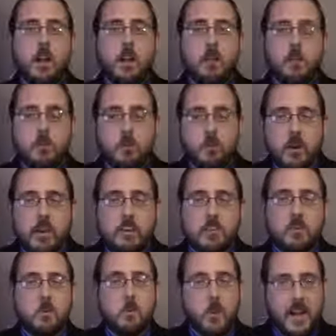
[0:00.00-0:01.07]
The
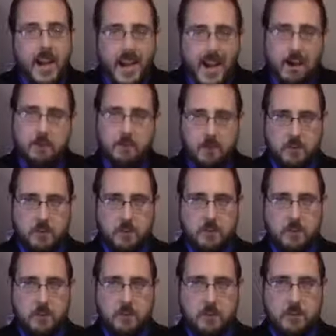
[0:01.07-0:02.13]
reason we have to do
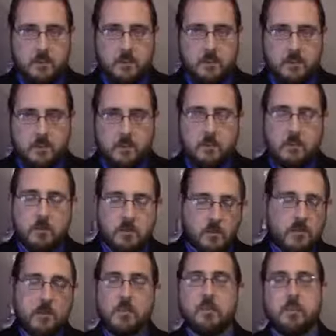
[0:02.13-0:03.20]

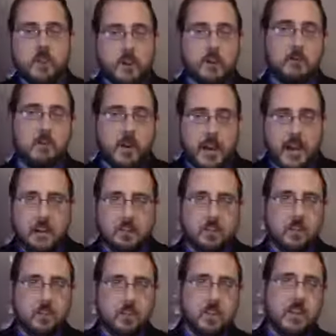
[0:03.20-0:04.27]
this charitable
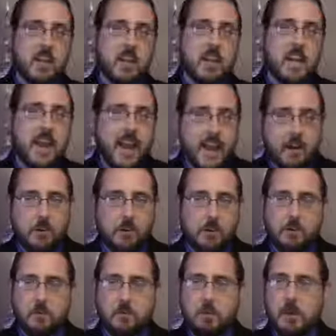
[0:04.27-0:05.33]
action to get
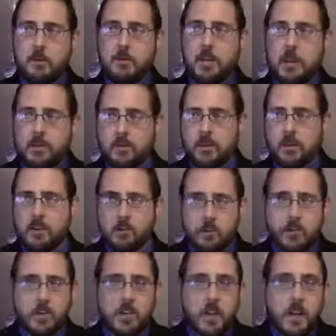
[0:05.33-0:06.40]
housing to people in Africa,
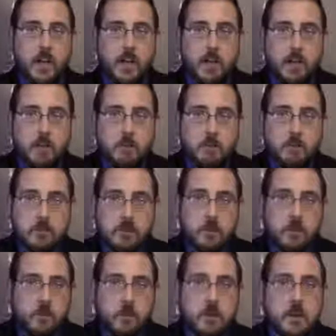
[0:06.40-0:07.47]
which these
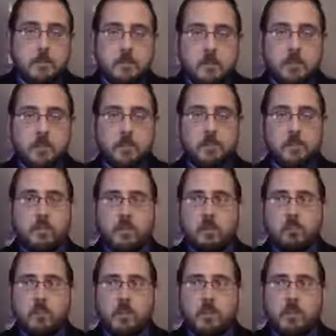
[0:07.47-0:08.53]
3D printers
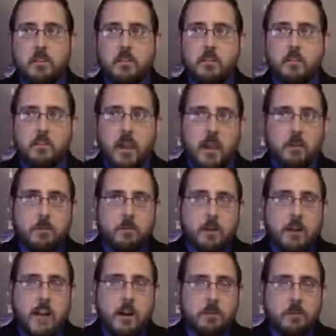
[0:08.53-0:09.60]
print
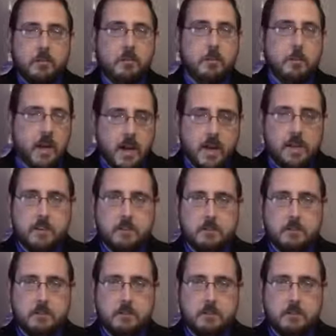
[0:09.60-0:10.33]
housing out of mud,